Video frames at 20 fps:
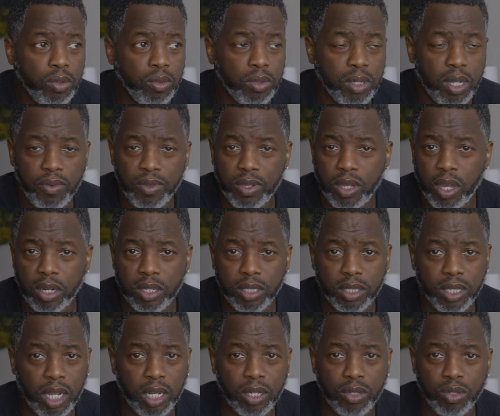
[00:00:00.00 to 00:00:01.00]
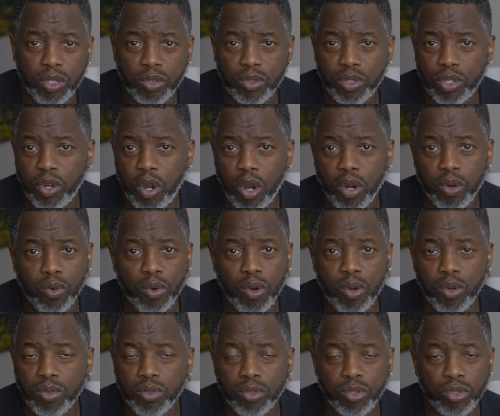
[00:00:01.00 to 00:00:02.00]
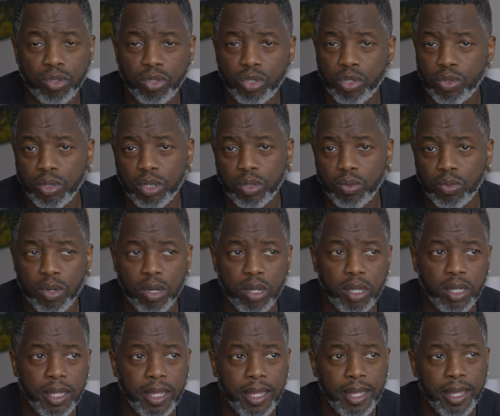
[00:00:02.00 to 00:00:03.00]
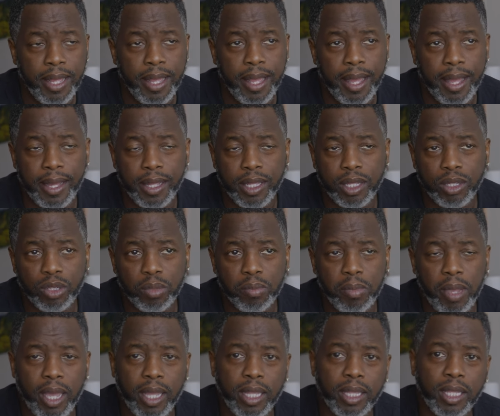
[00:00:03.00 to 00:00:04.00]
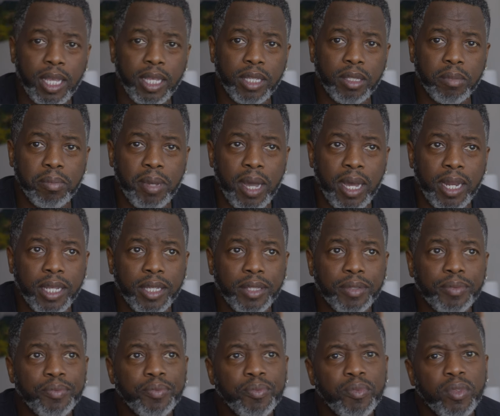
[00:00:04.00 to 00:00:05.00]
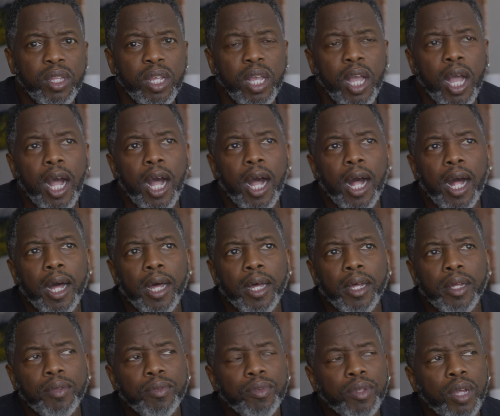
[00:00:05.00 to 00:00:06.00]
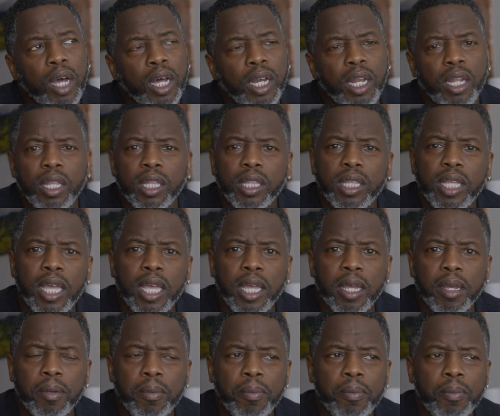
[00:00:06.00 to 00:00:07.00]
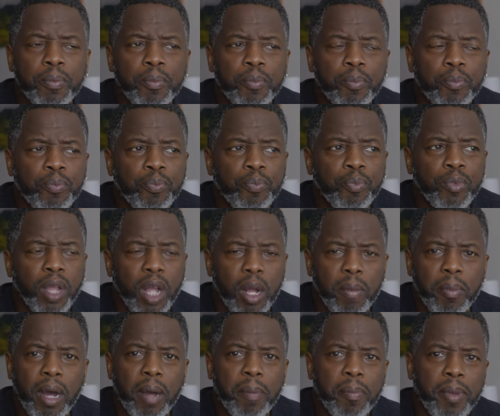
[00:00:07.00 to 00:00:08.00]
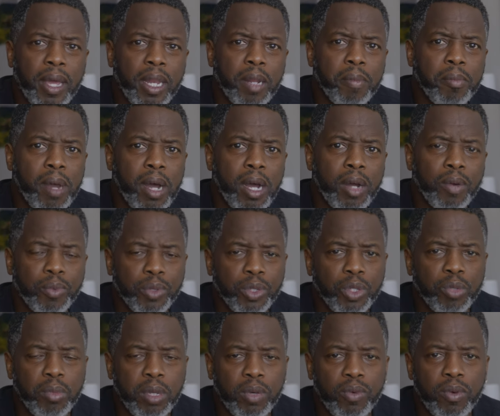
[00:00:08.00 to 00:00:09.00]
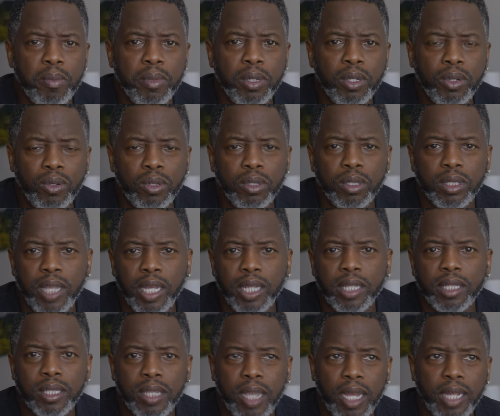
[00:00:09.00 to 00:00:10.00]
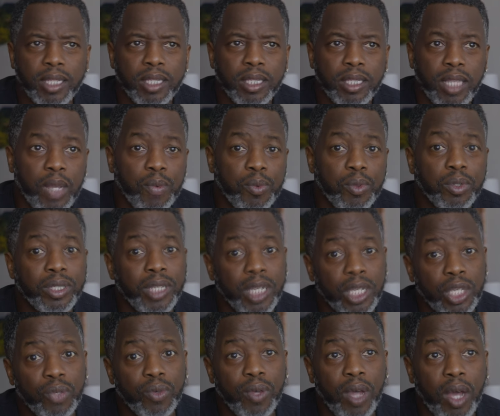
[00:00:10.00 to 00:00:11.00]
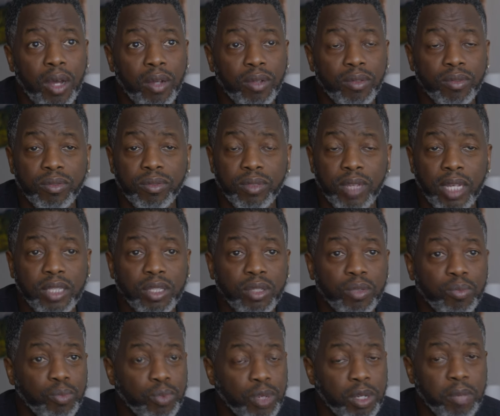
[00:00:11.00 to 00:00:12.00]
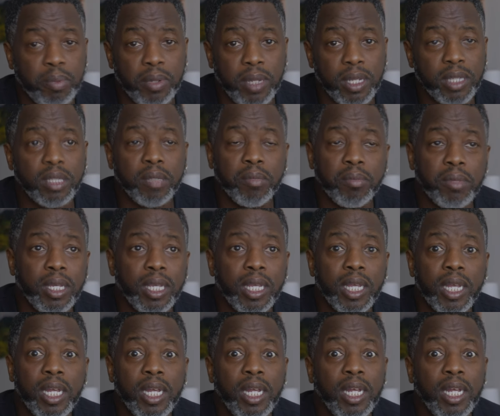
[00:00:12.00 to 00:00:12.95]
whatever y'all decide to do, because you're all grown, so you do what you want. That's the main thing about it. Another thing about Panama, when you meet women on the dating sites, they will take you out. That's a real plus to me.